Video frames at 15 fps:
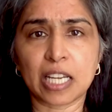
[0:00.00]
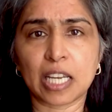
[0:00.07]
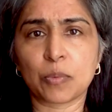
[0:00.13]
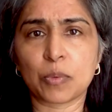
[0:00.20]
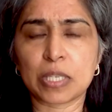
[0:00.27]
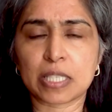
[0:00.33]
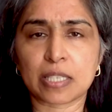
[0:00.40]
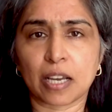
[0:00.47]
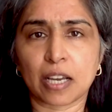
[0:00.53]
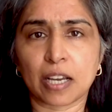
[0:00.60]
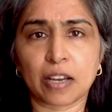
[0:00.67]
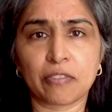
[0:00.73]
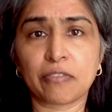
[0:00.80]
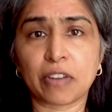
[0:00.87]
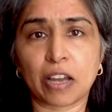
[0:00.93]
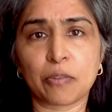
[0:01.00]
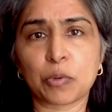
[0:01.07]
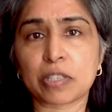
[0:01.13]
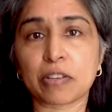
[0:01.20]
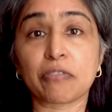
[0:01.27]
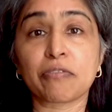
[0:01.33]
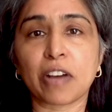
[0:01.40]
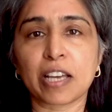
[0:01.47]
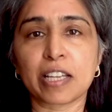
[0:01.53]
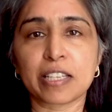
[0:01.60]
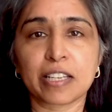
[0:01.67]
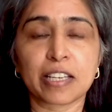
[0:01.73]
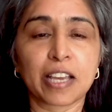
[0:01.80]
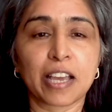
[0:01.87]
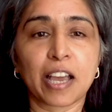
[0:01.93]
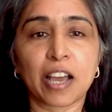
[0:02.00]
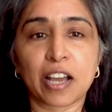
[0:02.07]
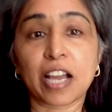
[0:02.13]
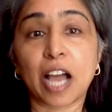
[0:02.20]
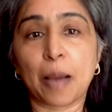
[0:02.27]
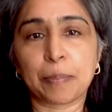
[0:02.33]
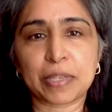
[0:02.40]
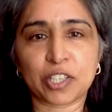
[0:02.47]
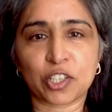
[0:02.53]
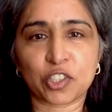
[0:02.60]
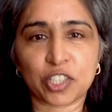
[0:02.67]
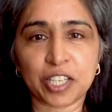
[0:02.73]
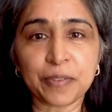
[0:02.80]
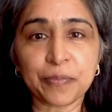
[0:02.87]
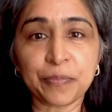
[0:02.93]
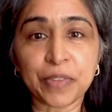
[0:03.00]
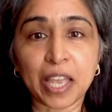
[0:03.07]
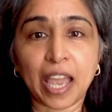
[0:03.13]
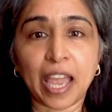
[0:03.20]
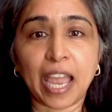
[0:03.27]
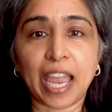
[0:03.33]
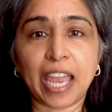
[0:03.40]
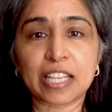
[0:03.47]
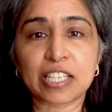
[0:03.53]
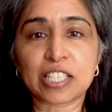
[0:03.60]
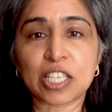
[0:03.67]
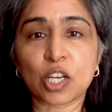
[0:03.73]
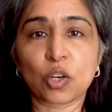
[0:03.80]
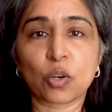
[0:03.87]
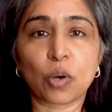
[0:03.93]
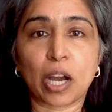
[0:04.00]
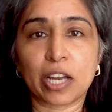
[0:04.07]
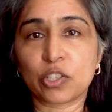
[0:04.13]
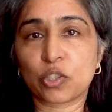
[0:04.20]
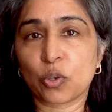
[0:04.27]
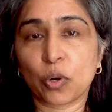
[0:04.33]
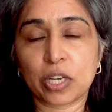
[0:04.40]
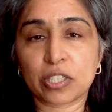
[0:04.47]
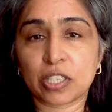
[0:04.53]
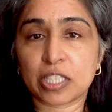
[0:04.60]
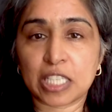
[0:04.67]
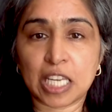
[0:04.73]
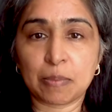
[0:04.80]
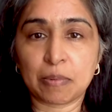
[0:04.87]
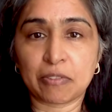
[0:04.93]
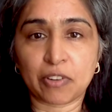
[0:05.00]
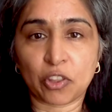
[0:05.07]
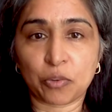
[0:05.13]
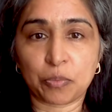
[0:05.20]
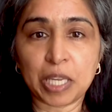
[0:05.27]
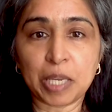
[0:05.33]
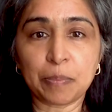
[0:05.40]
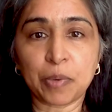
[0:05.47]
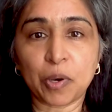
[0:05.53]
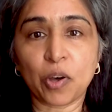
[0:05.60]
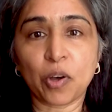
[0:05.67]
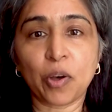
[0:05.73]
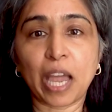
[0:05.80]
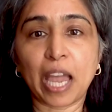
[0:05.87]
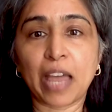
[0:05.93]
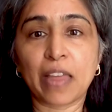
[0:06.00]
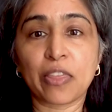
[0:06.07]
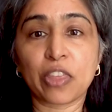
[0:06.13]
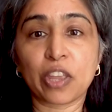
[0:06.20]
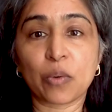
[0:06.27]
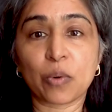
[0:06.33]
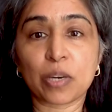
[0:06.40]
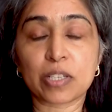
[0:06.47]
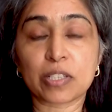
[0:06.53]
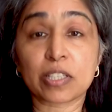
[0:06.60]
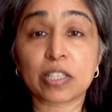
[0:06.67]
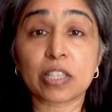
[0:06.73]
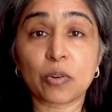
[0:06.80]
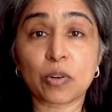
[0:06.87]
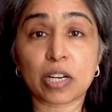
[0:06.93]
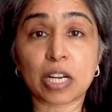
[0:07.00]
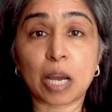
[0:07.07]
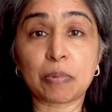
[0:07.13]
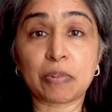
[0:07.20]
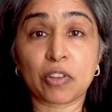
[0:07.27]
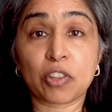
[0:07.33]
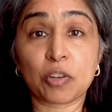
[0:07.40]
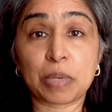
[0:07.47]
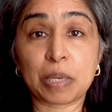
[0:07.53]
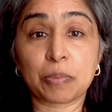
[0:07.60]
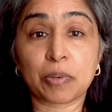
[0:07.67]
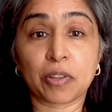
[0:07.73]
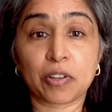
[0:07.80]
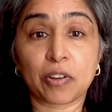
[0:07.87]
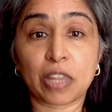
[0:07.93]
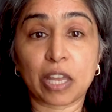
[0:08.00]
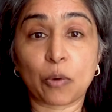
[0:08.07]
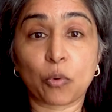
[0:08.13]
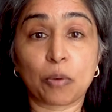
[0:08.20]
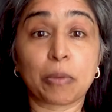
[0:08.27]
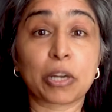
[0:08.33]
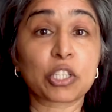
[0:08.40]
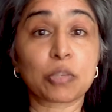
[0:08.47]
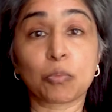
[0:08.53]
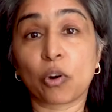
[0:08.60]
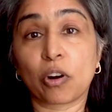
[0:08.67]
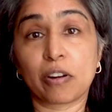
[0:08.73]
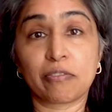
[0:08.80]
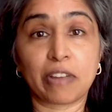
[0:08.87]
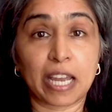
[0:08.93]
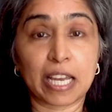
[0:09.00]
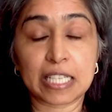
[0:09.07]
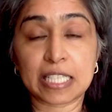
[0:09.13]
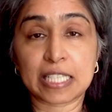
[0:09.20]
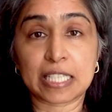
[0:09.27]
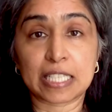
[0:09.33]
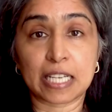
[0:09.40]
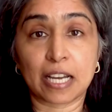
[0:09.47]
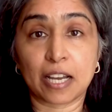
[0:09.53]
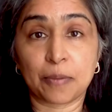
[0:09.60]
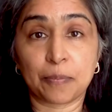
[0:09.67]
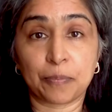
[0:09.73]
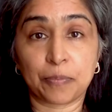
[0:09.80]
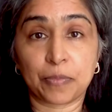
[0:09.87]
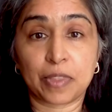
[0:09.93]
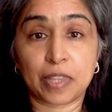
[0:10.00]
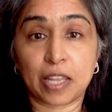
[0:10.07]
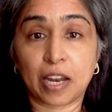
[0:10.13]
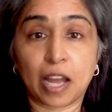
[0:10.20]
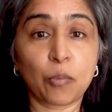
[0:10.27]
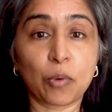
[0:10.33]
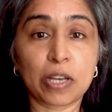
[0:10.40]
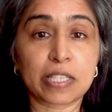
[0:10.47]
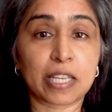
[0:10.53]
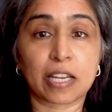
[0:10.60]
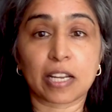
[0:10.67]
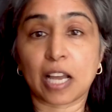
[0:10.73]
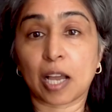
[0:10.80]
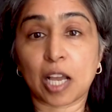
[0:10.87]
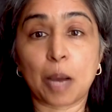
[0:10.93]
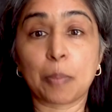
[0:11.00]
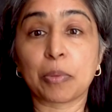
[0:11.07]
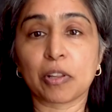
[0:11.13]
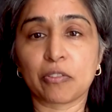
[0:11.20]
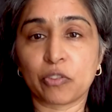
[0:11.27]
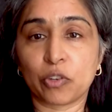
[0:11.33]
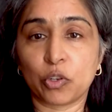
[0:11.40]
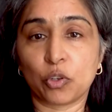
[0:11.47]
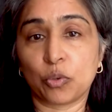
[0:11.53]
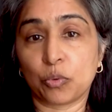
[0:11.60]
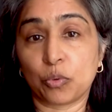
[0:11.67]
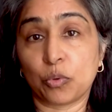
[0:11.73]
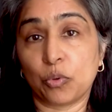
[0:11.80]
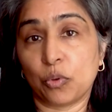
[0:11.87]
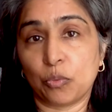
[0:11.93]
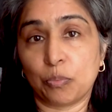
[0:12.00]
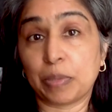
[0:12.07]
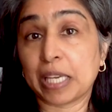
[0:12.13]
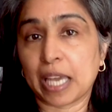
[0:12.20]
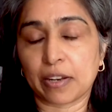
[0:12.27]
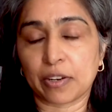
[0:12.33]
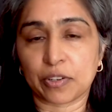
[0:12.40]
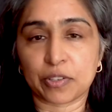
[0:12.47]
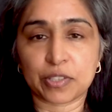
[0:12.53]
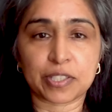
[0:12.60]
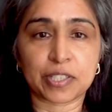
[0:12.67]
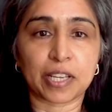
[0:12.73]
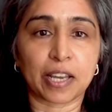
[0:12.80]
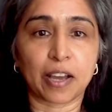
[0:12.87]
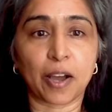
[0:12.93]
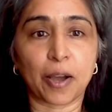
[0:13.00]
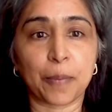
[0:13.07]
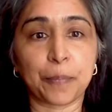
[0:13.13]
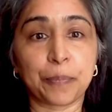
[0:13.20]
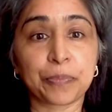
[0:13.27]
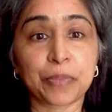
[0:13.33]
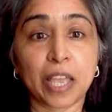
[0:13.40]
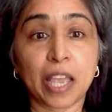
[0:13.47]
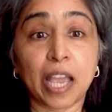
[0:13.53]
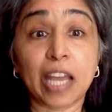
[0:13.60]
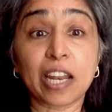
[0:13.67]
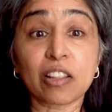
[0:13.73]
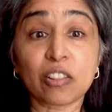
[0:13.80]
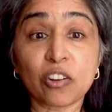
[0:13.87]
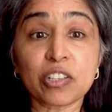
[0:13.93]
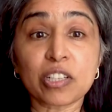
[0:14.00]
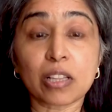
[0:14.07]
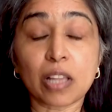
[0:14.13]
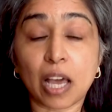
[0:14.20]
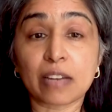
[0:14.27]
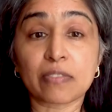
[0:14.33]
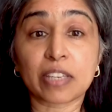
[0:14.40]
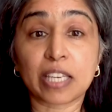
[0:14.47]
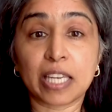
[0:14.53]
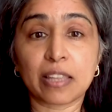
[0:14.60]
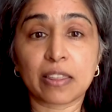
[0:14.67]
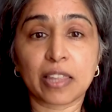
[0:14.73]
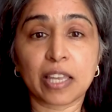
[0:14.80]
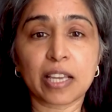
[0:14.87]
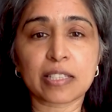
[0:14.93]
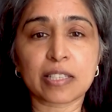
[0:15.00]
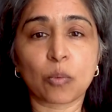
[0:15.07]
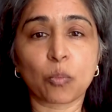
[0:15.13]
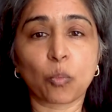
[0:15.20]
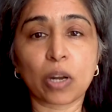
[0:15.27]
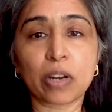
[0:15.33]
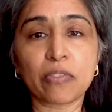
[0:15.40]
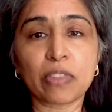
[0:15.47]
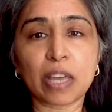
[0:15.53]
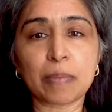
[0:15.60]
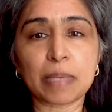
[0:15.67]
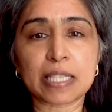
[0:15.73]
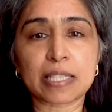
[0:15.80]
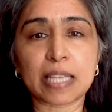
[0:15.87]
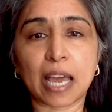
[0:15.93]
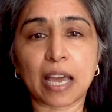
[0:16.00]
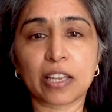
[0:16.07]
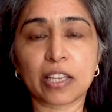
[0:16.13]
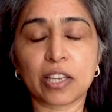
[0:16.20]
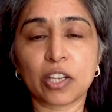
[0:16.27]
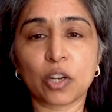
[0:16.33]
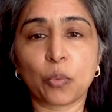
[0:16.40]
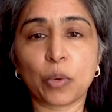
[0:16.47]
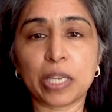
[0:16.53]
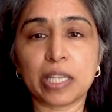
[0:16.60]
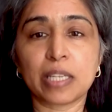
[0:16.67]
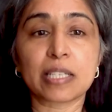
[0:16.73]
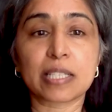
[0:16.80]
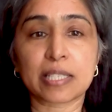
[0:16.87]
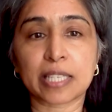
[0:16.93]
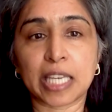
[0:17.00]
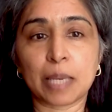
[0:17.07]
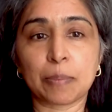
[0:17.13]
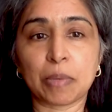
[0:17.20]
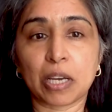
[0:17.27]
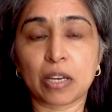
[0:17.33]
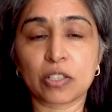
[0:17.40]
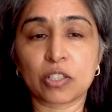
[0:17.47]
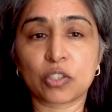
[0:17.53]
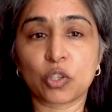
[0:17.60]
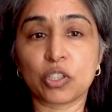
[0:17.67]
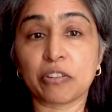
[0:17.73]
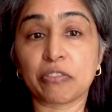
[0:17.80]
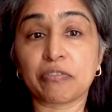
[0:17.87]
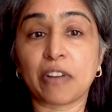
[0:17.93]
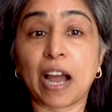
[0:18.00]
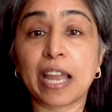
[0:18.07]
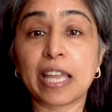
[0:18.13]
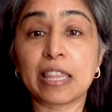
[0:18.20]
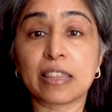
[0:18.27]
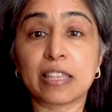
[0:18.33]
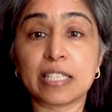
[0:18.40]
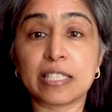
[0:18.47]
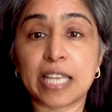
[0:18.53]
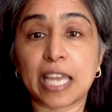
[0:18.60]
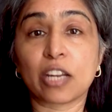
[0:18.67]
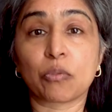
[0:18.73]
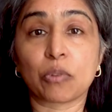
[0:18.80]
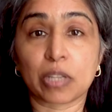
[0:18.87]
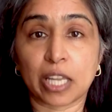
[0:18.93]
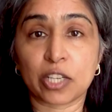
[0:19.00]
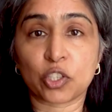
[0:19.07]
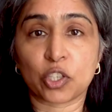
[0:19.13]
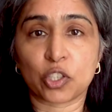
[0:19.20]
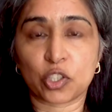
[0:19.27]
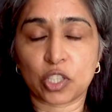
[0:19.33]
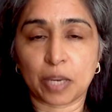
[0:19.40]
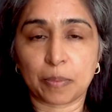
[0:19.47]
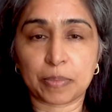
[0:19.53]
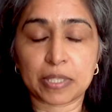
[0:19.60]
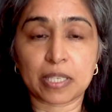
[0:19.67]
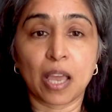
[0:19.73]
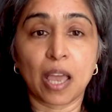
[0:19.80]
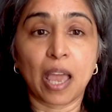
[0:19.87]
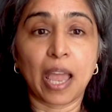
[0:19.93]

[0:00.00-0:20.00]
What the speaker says: It was a fun competition, and so I joined a team of other people, and there were a couple of other people in there that were much more advanced than I was, and a couple of new beginners. And I learned a lot of key things, and one of them is that we need a schema to define the data relationships.